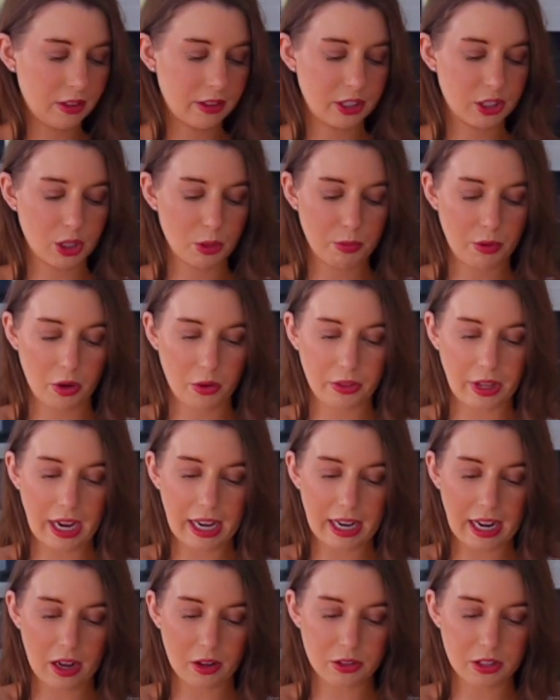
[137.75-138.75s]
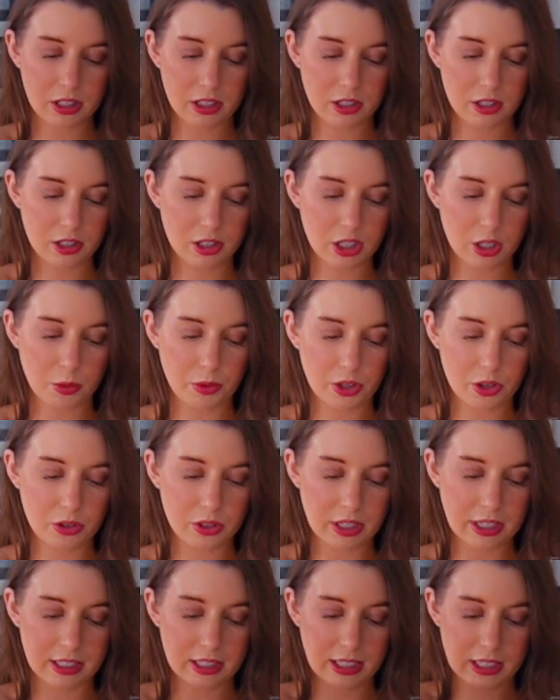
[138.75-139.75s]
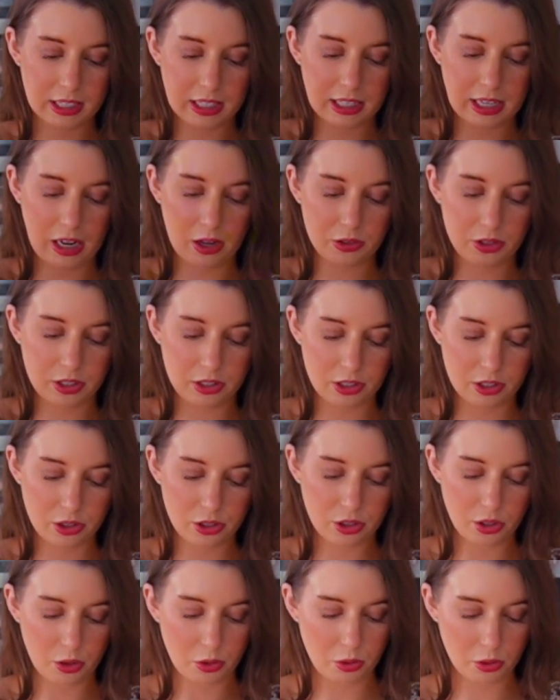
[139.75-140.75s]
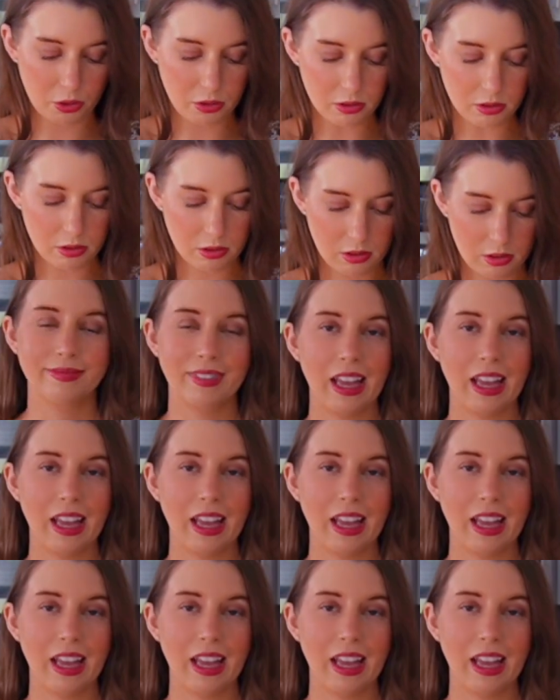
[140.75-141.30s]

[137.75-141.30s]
These are both 8 ounces, so we're using 16 ounces in total.